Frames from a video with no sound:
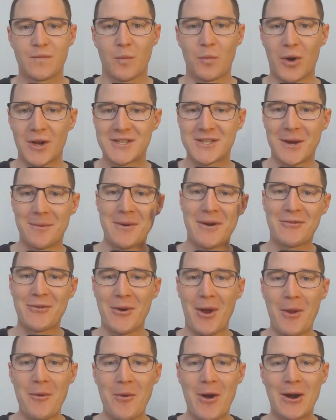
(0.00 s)
What's up,
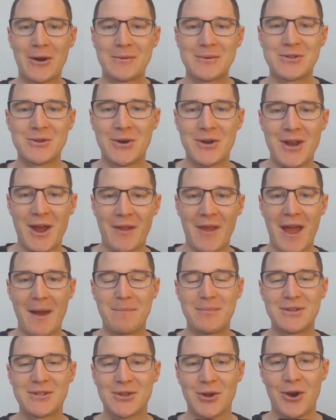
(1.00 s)
everyone? Welcome to another
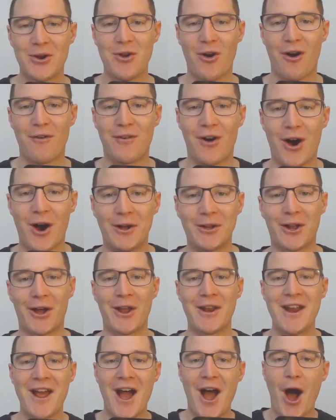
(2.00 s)
episode of
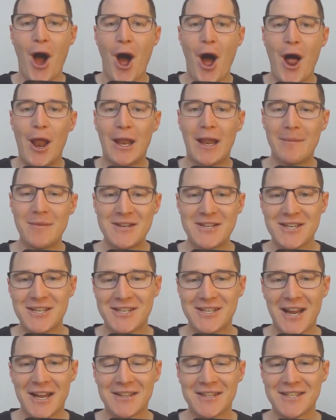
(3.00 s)
Highline. Let me just
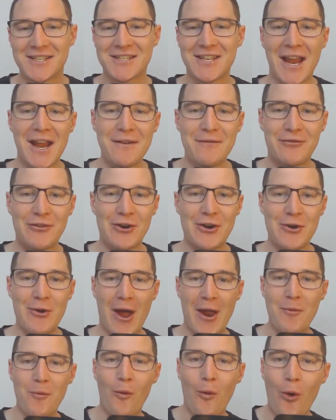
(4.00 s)
set the scene for you
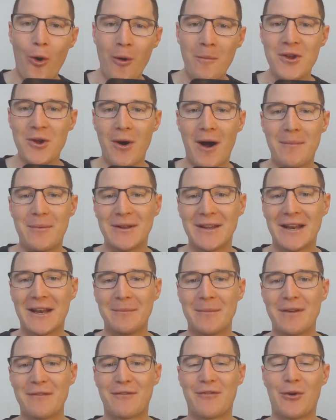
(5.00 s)
and warm you up a little
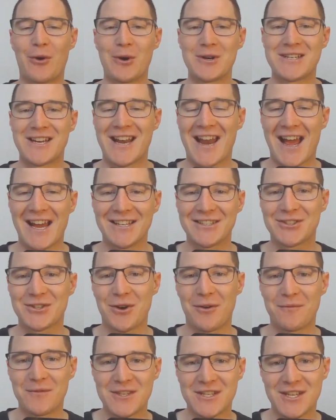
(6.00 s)
bit for today's
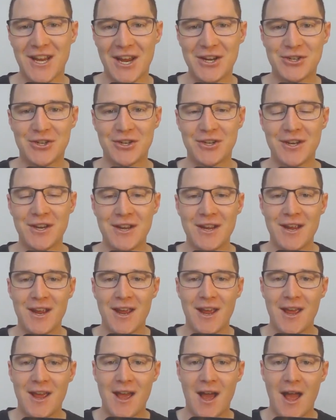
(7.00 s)
conversation.
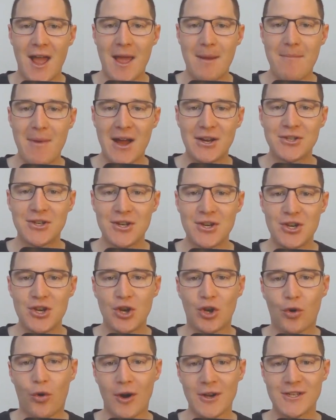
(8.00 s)
Imagine
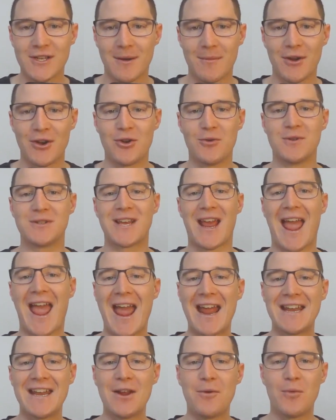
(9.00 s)
you cross someone who is
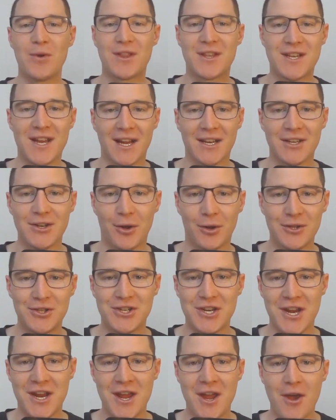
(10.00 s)
handy with
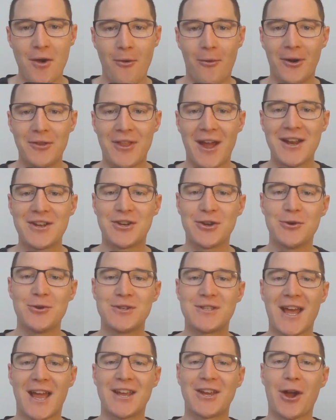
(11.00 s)
technology. What they do is
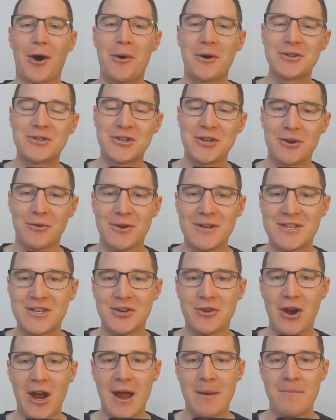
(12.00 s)
they go onto your
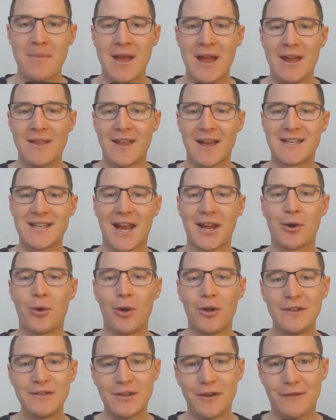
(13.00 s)
Instagram, they take
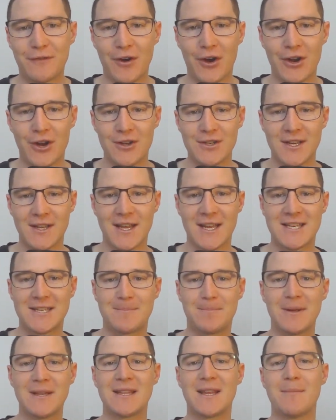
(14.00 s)
all of your photos and they
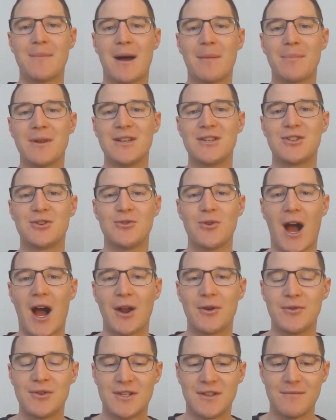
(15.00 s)
split them up into
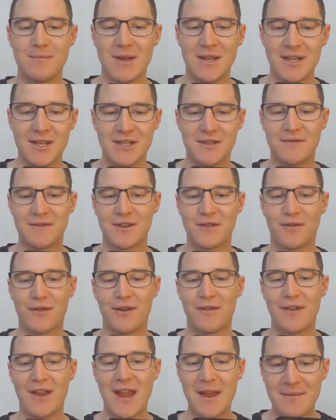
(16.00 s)
hundreds of millions of
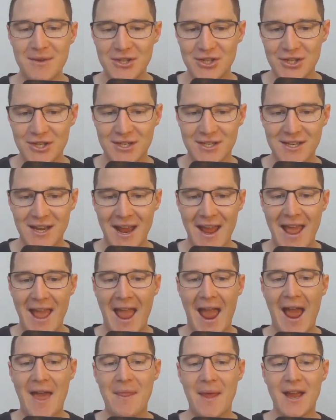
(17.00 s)
different images,
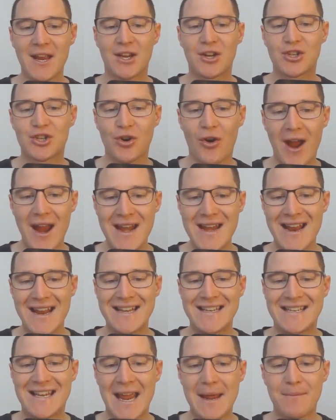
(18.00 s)
and they train a
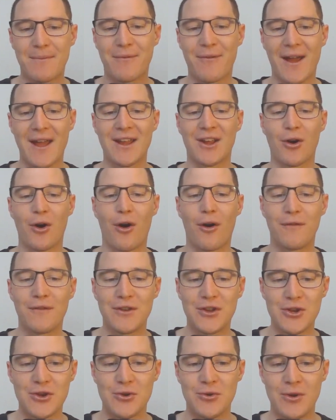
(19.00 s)
deep fake of
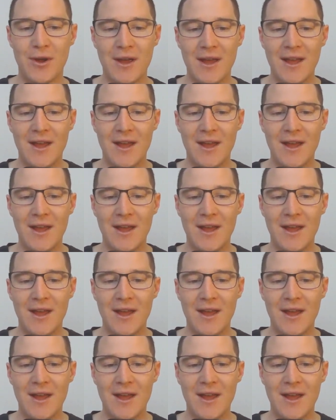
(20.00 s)
you.